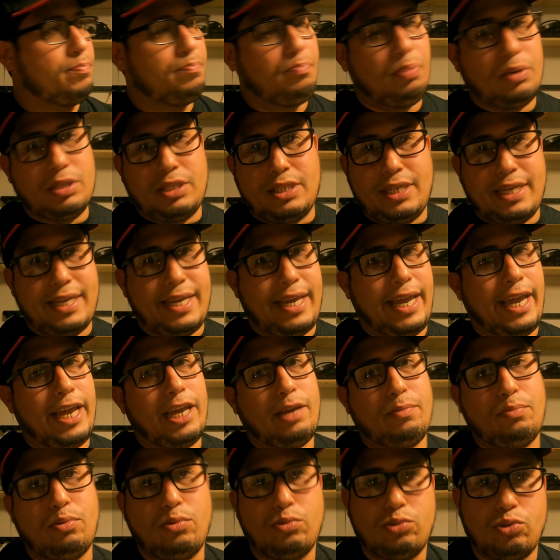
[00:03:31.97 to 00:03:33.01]
bunch of
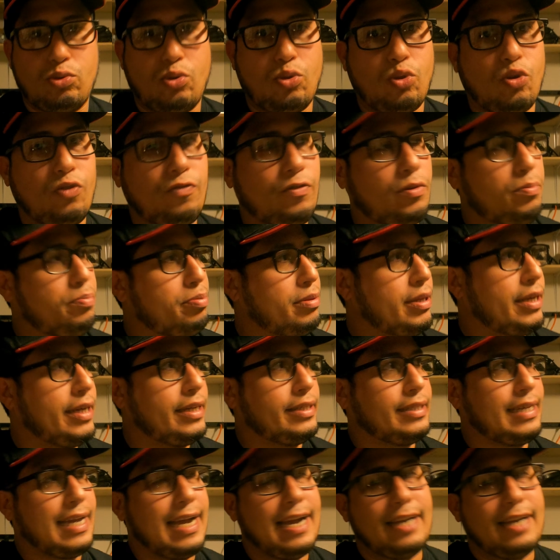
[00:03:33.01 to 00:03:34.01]
cables all over the place,